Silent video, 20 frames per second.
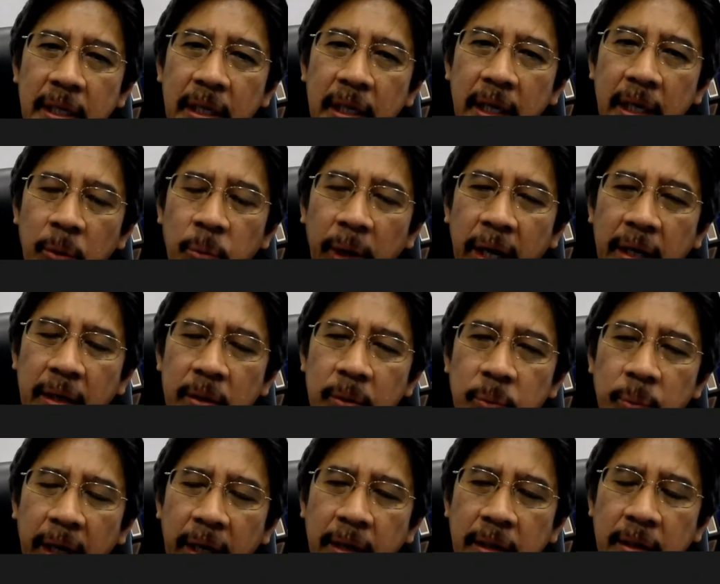when
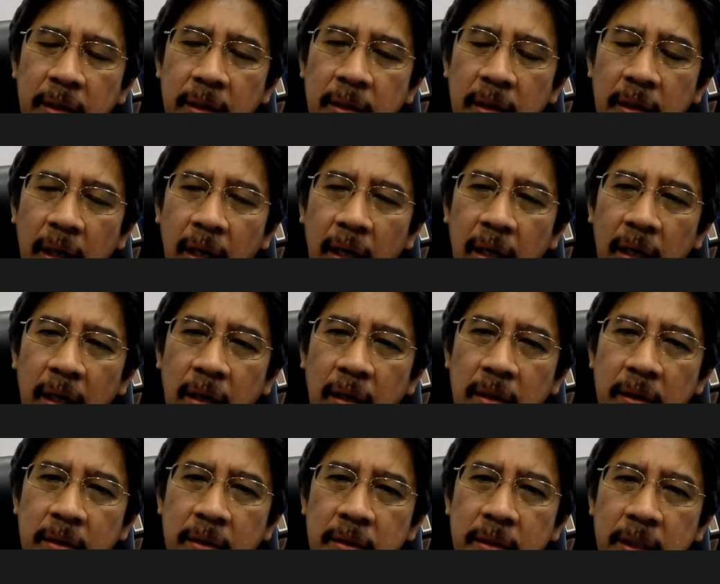
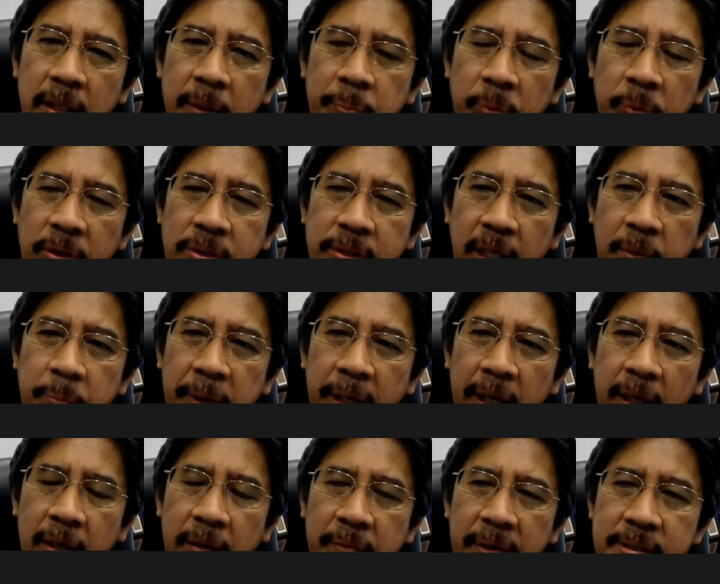the project being
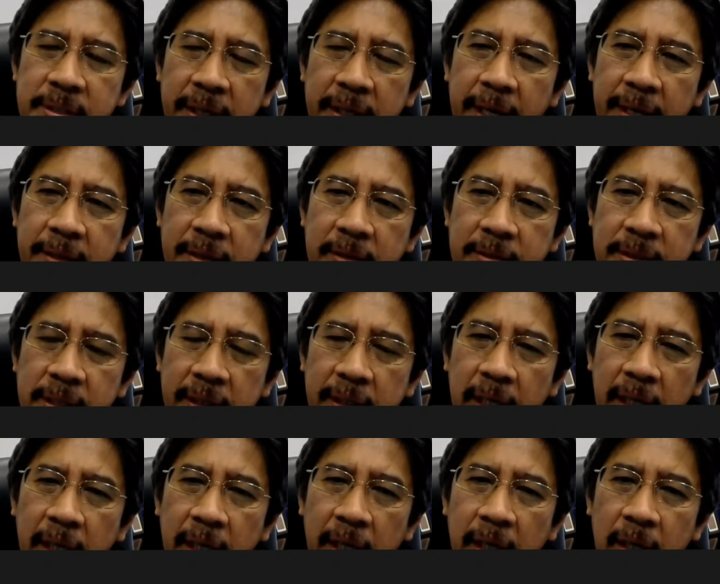investigated,
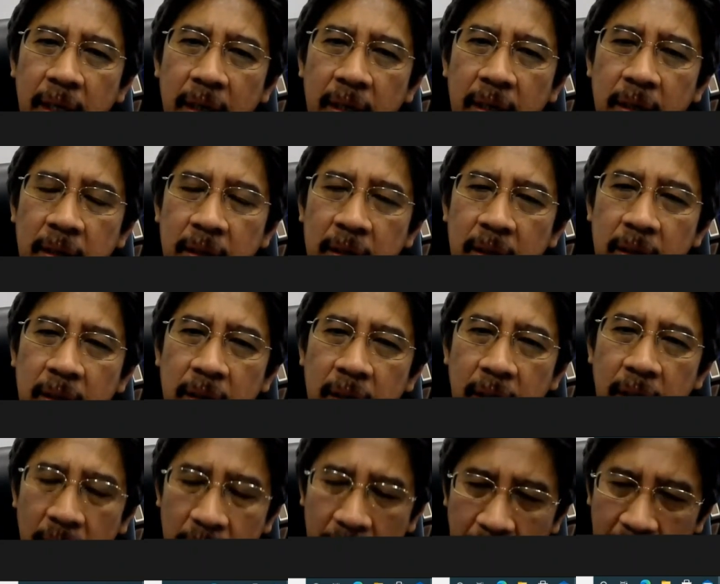suddenly
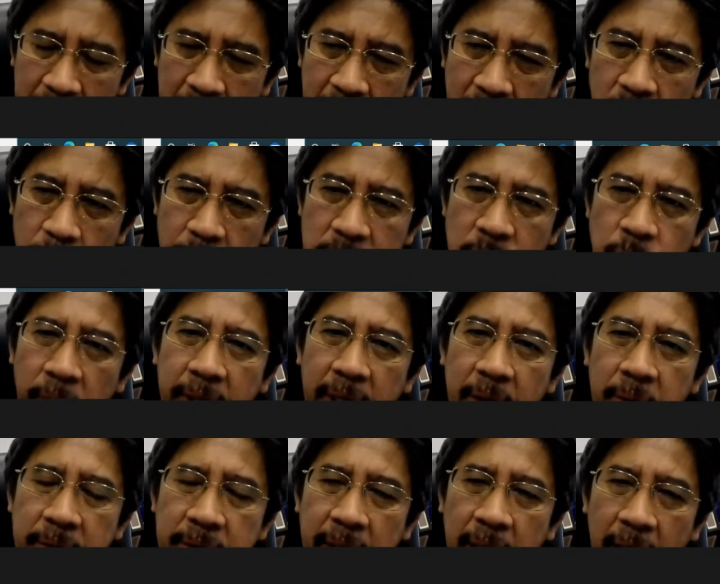another group is working
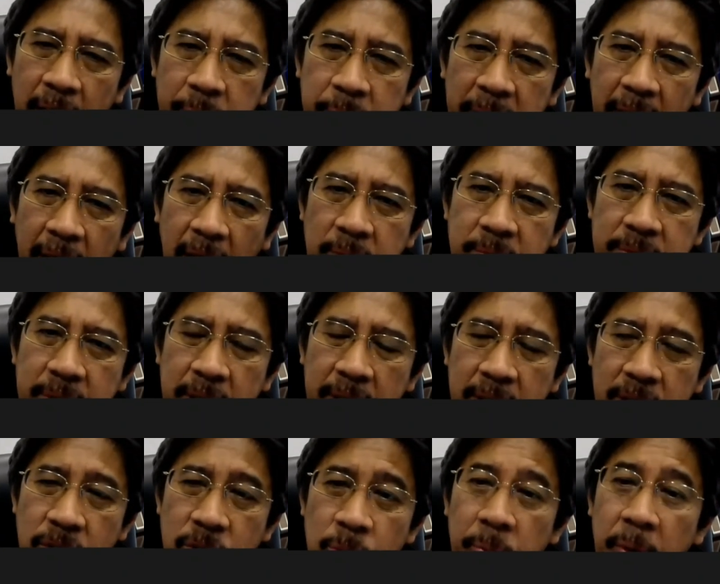on that. Perhaps the
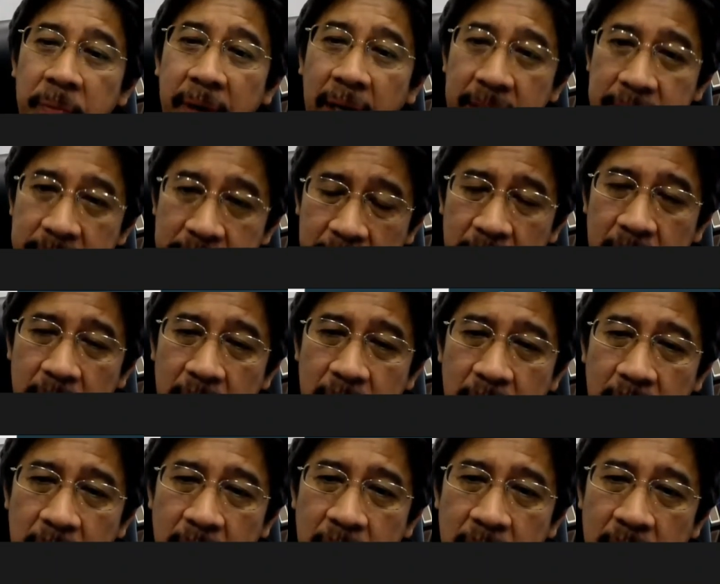supervisor
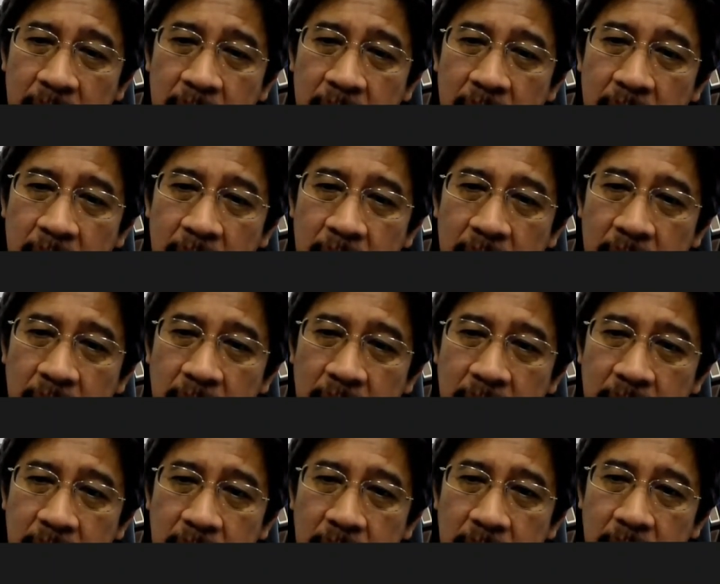
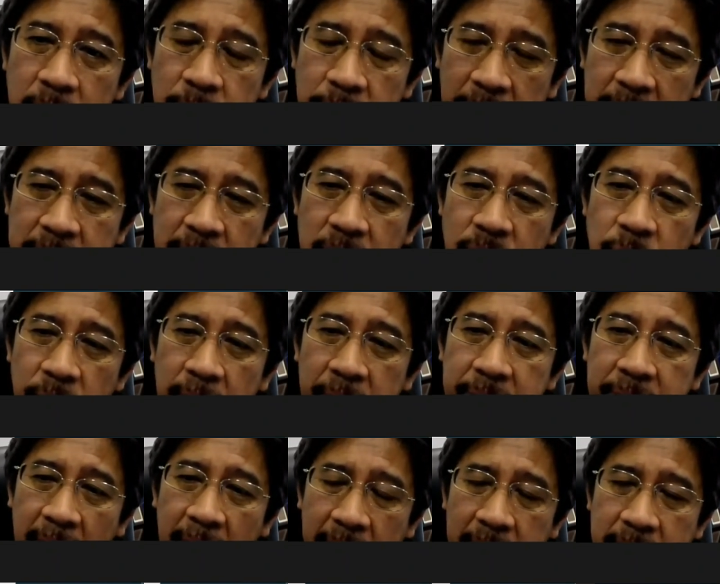should
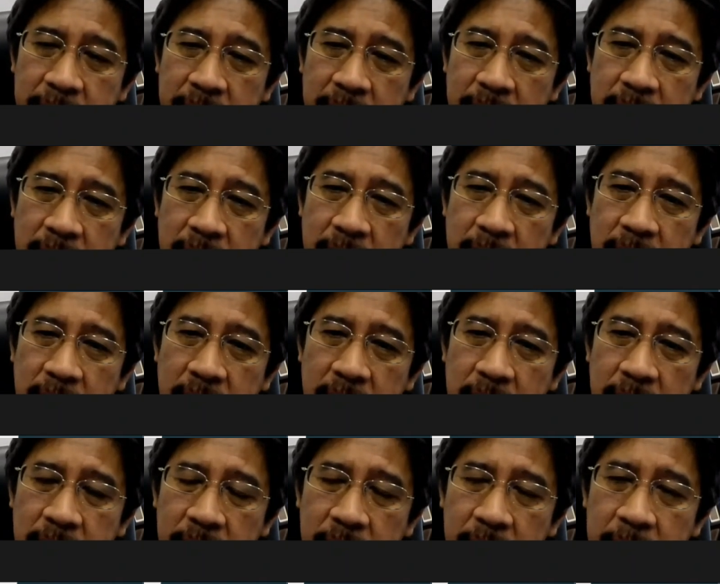advise,
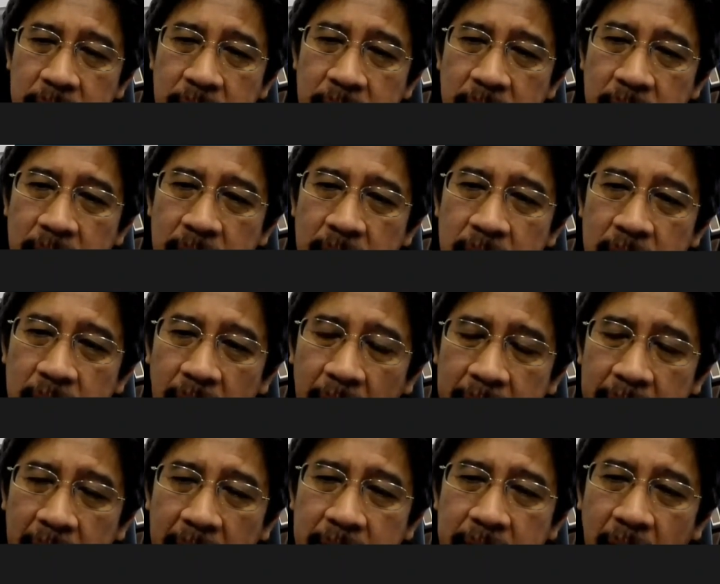you know, at
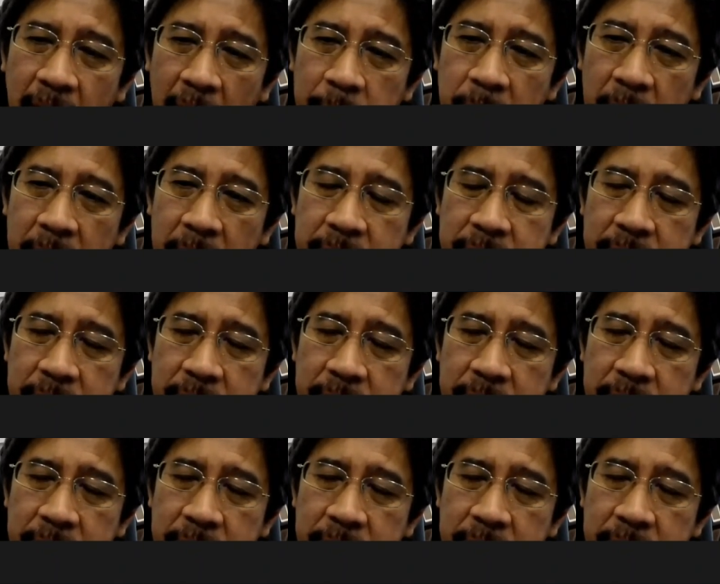that time of